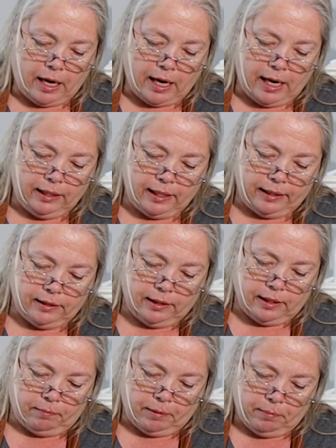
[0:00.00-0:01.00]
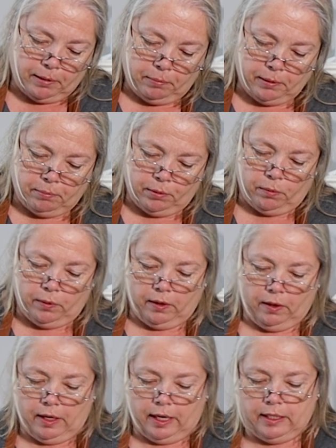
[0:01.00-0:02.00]
I like to cut my bell pepper
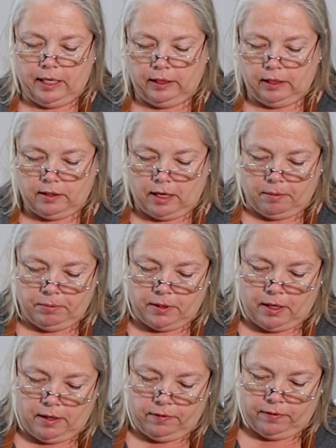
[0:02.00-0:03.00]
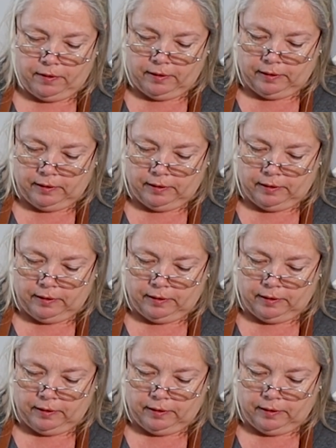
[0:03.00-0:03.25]
where I take the tops off